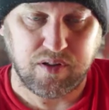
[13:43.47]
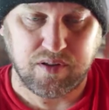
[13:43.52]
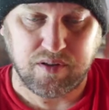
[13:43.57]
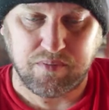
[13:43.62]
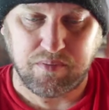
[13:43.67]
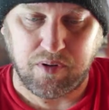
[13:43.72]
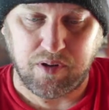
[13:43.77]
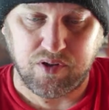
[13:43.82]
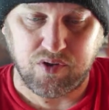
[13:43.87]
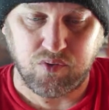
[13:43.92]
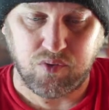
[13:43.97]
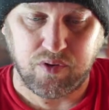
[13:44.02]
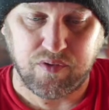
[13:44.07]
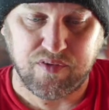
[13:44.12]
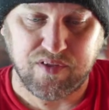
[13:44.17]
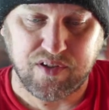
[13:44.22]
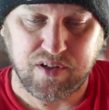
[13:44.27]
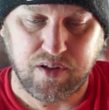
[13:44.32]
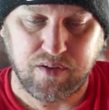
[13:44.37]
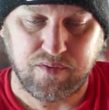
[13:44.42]
That's kind of dwarf
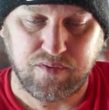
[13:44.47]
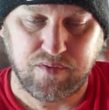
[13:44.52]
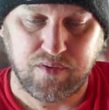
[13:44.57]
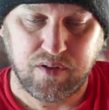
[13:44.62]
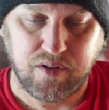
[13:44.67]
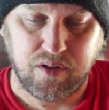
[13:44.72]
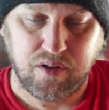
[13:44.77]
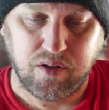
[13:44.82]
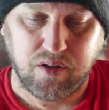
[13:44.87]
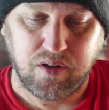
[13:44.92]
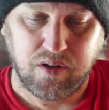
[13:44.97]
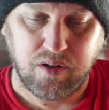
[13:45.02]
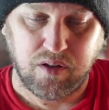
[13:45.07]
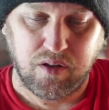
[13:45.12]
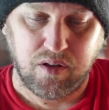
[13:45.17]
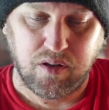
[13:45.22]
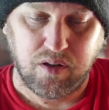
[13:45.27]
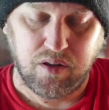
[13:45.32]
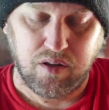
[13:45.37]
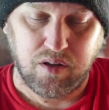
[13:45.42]
stuff.
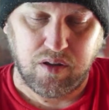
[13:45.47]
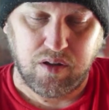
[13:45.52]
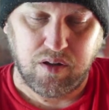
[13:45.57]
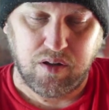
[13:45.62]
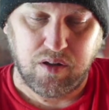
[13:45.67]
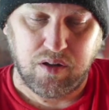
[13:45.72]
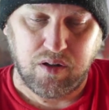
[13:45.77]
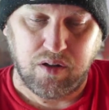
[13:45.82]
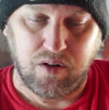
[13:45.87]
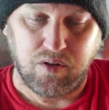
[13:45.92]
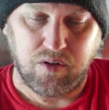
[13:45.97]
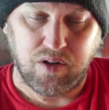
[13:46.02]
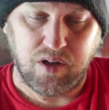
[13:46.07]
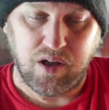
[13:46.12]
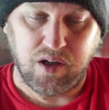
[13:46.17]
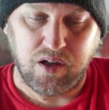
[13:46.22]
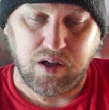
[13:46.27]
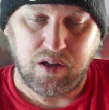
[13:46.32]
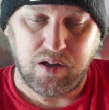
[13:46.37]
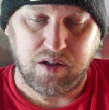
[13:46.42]

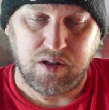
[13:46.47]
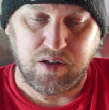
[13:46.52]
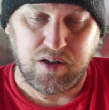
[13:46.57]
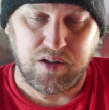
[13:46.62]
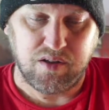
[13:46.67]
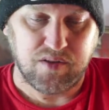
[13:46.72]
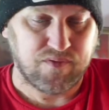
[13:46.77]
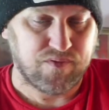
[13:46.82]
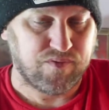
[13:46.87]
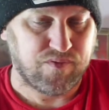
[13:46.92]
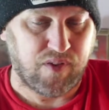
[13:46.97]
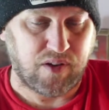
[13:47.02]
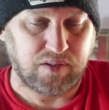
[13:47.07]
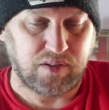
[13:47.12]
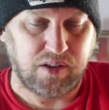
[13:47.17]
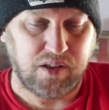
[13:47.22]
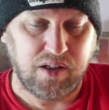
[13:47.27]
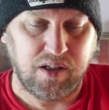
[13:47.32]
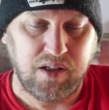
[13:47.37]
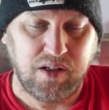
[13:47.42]
Okay, he's
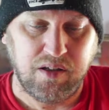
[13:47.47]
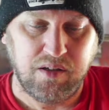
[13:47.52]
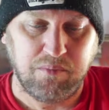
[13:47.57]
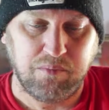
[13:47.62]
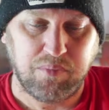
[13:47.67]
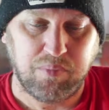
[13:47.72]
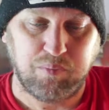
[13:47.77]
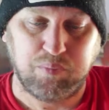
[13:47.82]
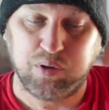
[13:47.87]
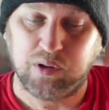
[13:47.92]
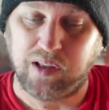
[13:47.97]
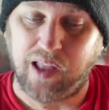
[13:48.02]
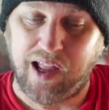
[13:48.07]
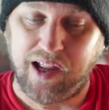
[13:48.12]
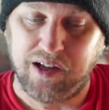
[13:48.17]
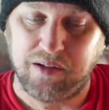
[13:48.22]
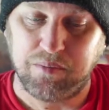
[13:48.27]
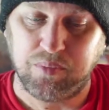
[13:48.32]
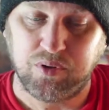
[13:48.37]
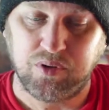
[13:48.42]
friendly,
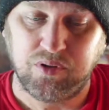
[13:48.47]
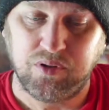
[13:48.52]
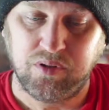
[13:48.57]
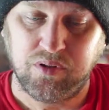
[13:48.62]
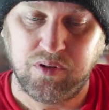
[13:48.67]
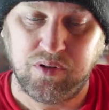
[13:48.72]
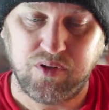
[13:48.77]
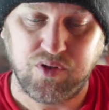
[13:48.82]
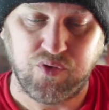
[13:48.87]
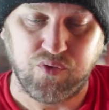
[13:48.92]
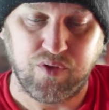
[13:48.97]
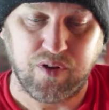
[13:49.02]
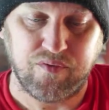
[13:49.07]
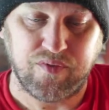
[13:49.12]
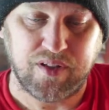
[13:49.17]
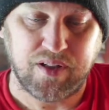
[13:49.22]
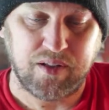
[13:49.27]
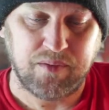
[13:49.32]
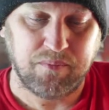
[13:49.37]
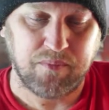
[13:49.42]
pliable,
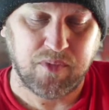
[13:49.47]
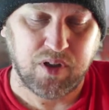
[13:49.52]
driven.